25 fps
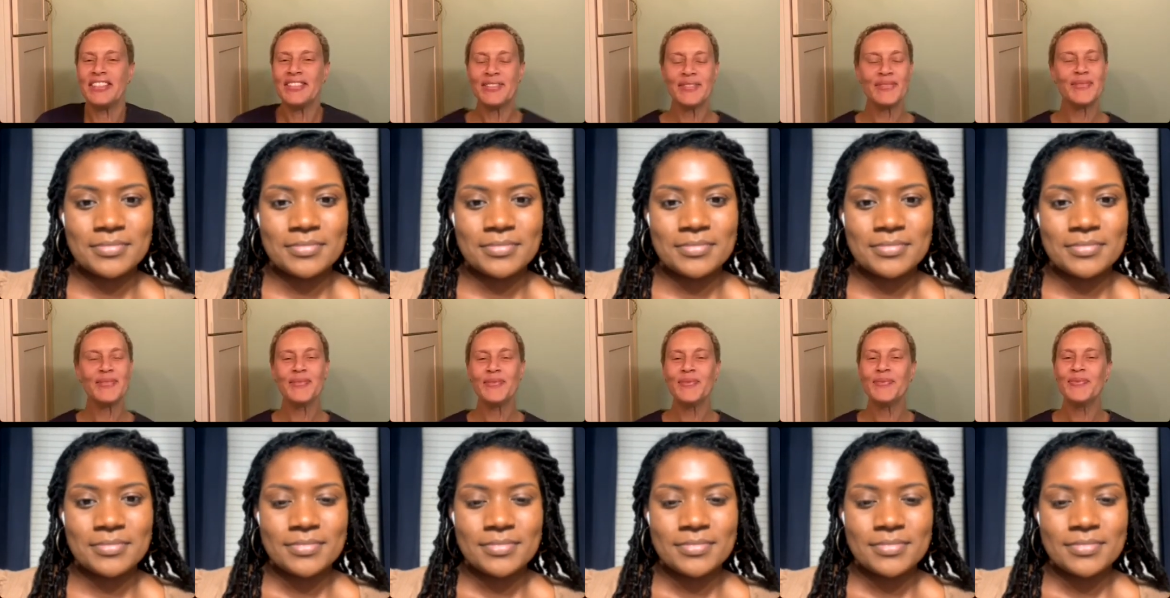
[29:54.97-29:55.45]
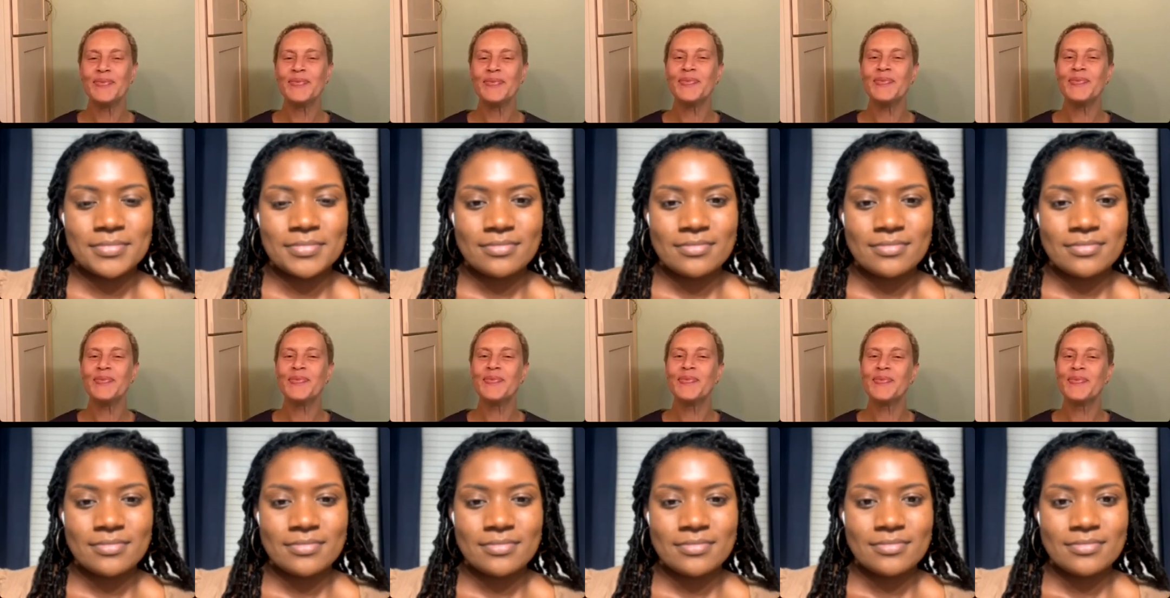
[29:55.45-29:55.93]

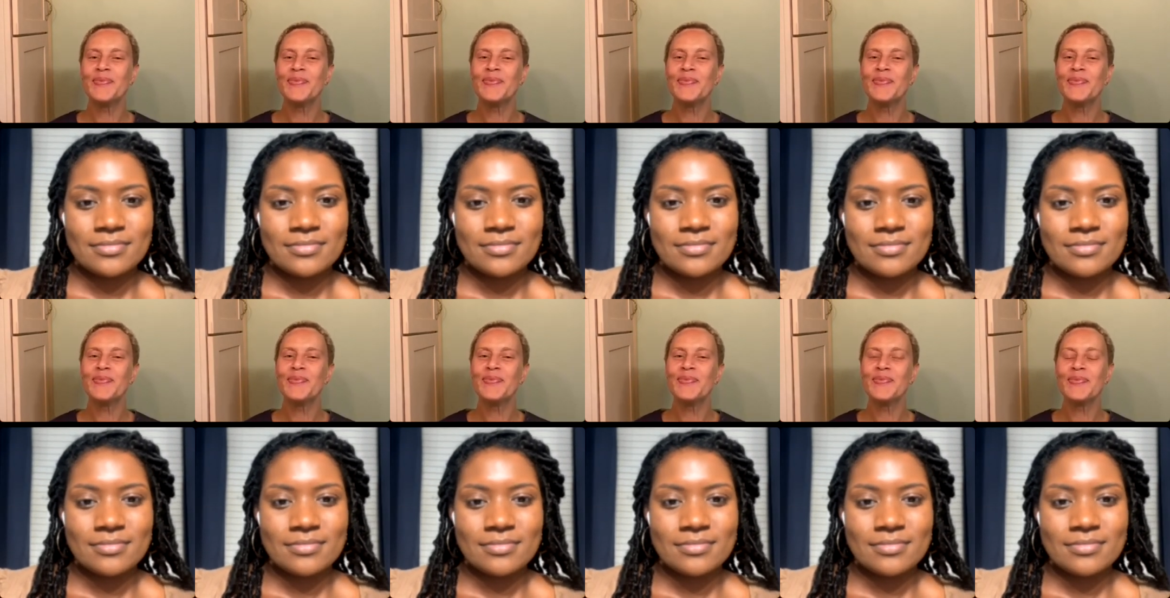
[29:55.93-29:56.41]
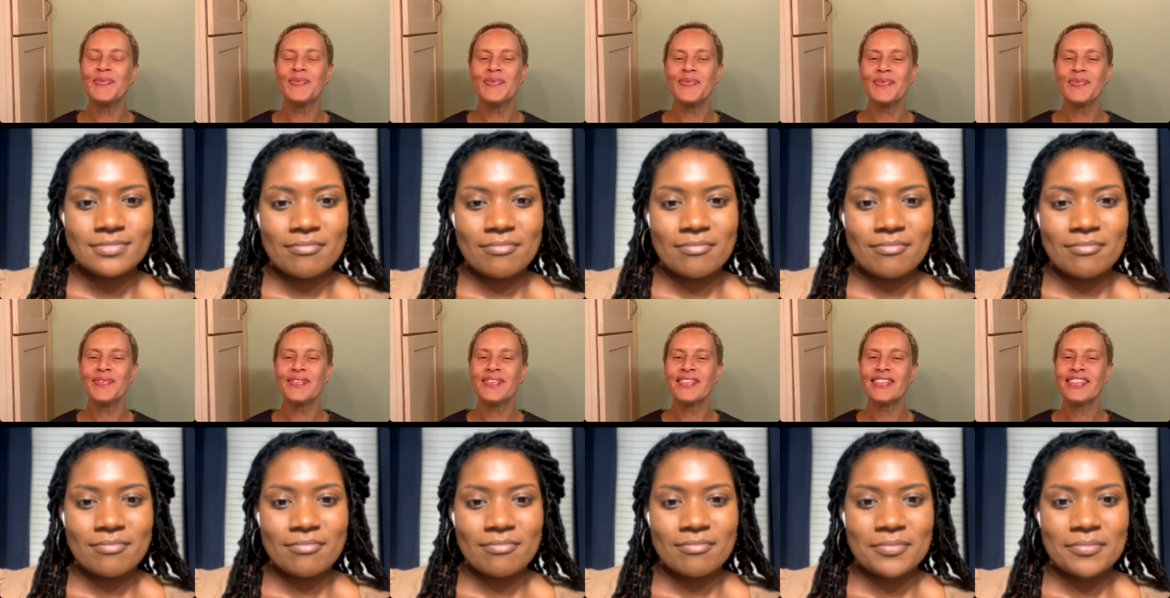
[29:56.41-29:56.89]

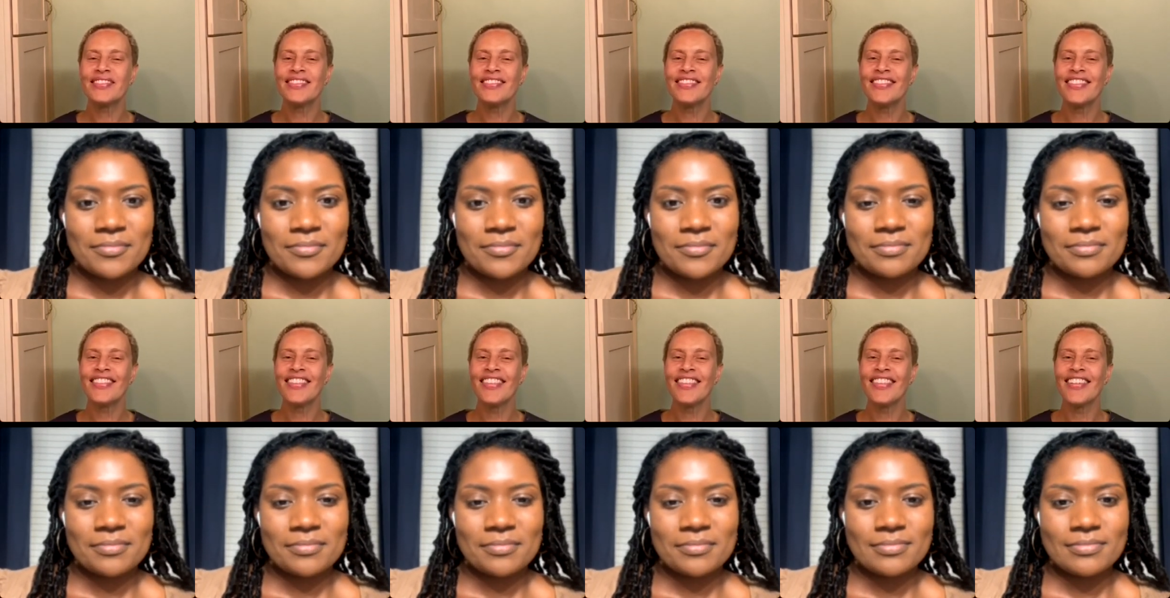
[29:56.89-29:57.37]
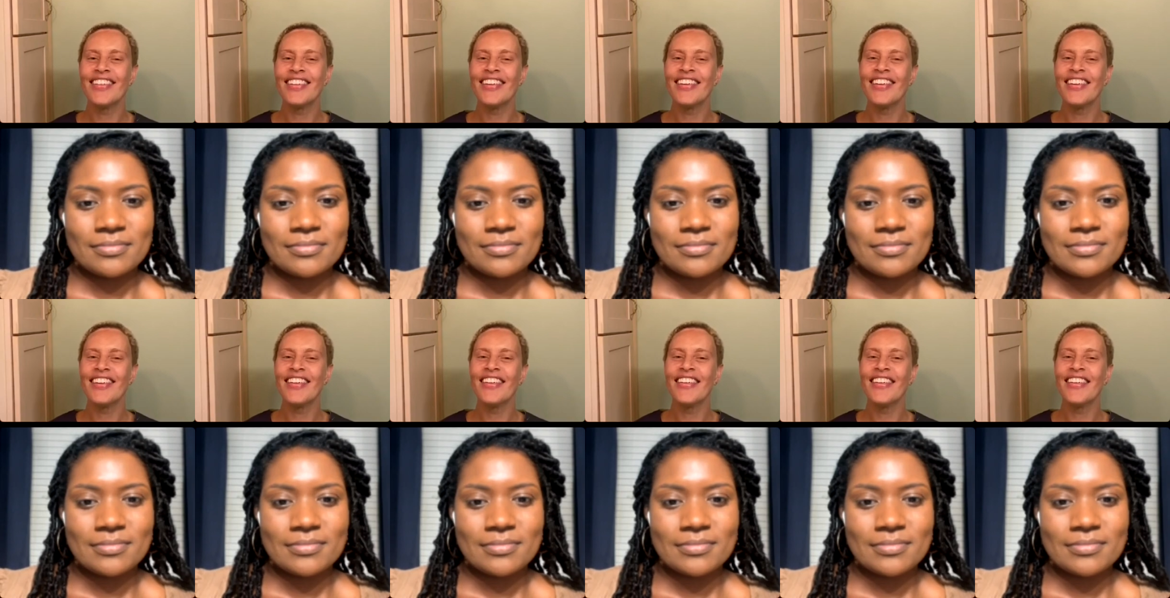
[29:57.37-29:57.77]
Nothing is said.